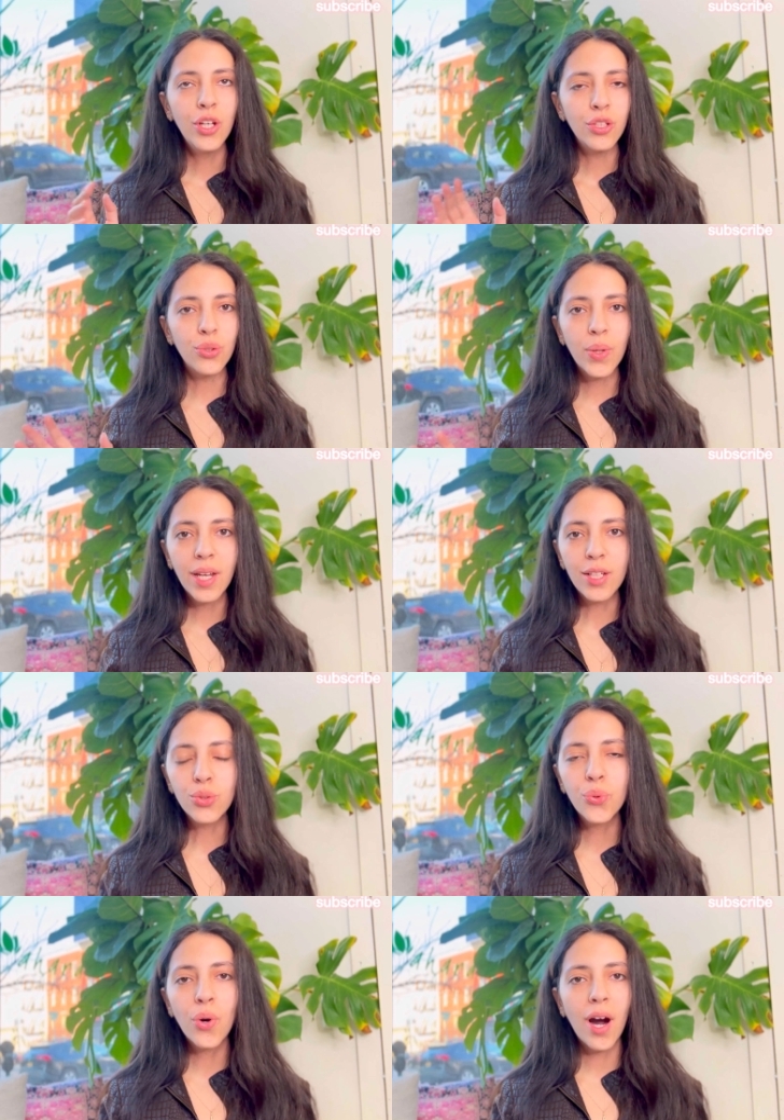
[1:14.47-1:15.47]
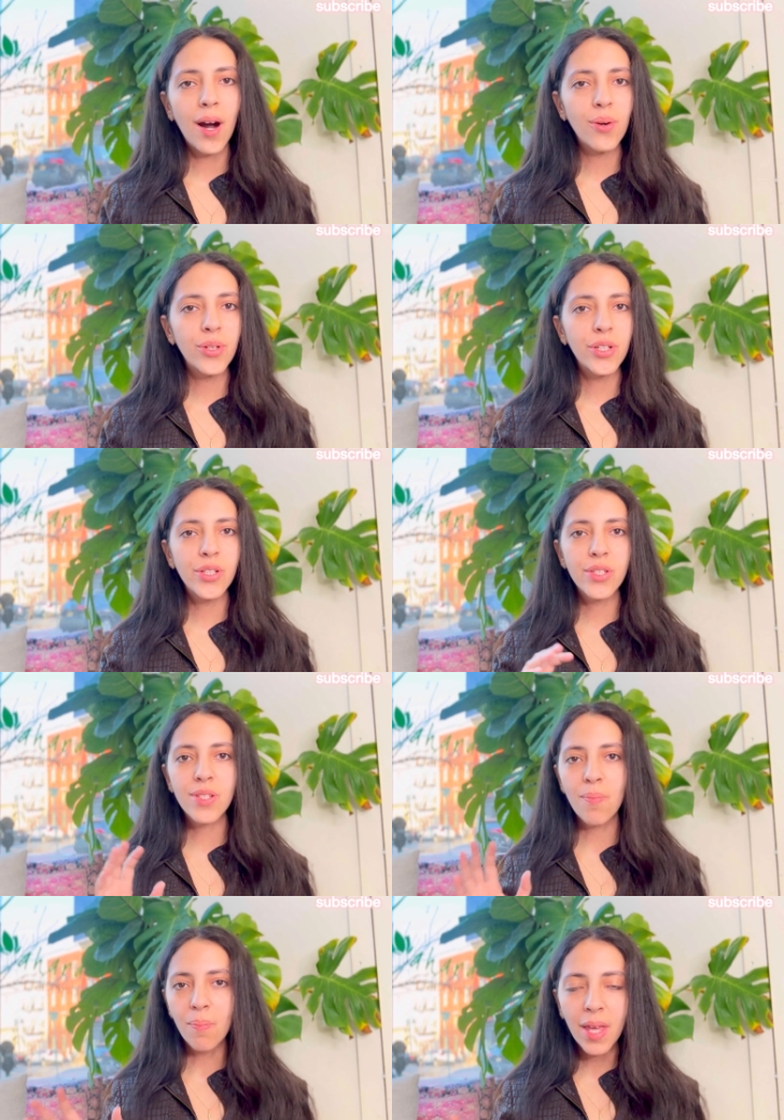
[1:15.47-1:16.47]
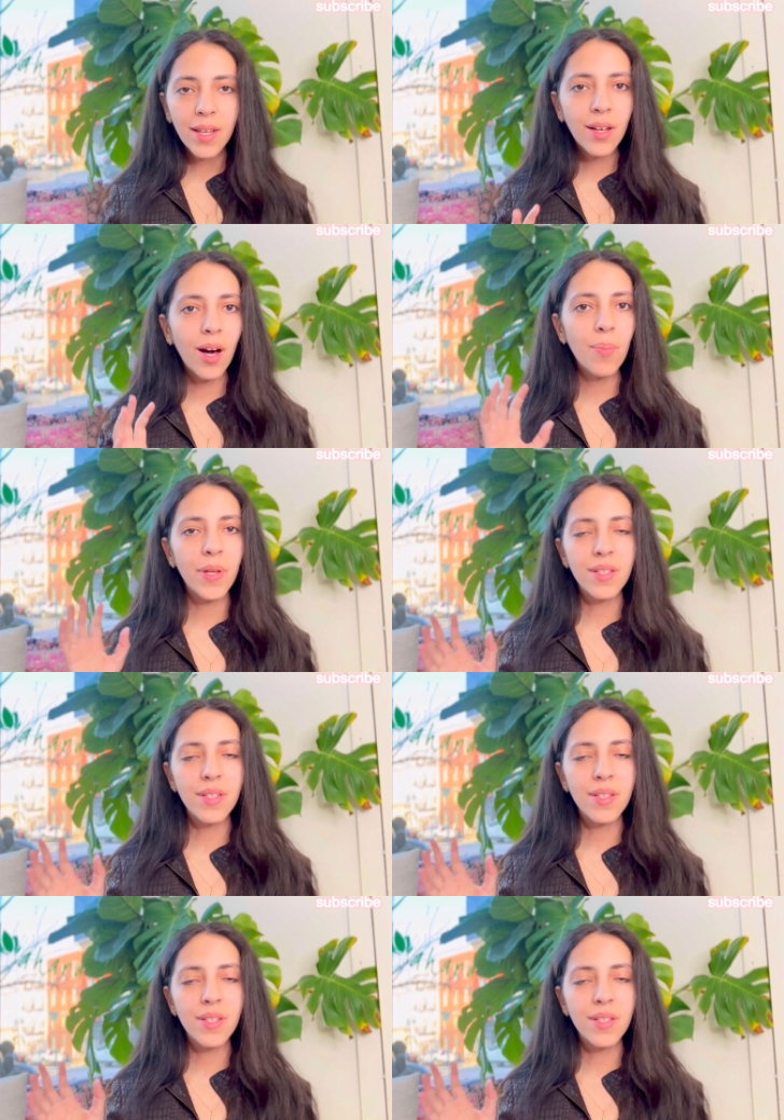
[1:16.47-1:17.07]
doing a 2 hours makeup